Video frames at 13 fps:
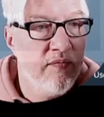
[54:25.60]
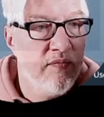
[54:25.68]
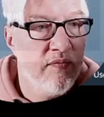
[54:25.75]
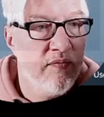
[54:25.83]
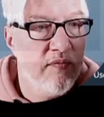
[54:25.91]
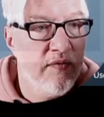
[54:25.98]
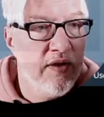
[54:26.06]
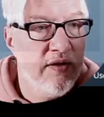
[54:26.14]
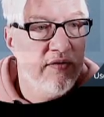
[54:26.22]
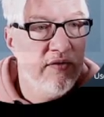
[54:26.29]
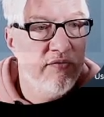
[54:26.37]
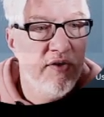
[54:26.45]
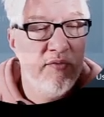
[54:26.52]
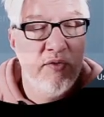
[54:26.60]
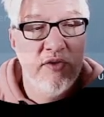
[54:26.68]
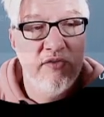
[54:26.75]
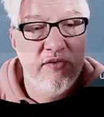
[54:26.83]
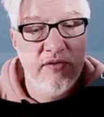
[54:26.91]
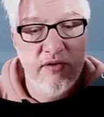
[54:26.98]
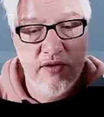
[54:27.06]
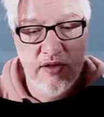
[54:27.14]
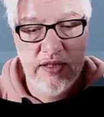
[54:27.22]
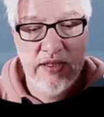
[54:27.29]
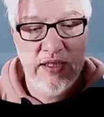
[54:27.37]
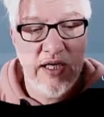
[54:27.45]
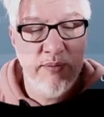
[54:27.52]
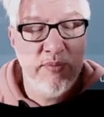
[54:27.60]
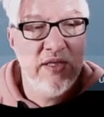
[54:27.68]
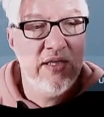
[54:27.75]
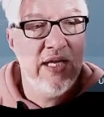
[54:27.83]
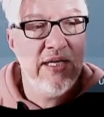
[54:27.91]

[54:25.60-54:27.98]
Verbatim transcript: these ferrets come in handy.